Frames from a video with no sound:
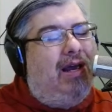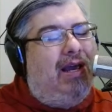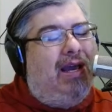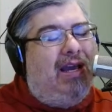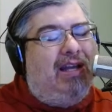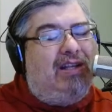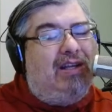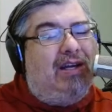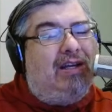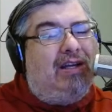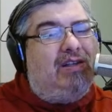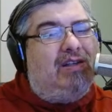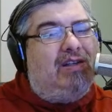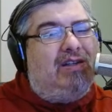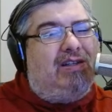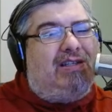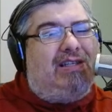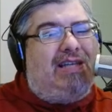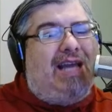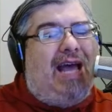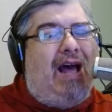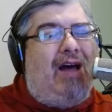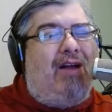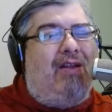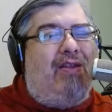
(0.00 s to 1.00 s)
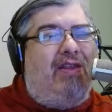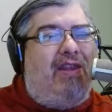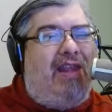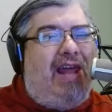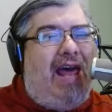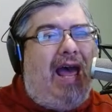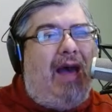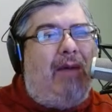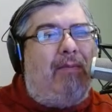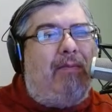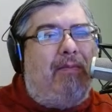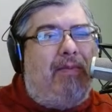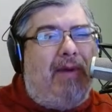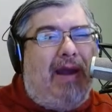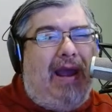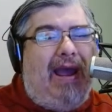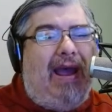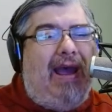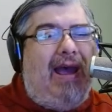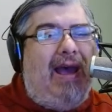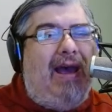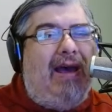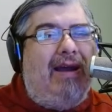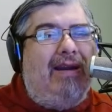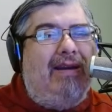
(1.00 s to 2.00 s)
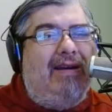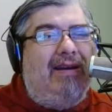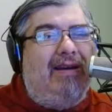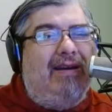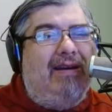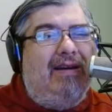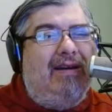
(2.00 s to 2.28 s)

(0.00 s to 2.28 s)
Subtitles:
it doesn't sound that bad,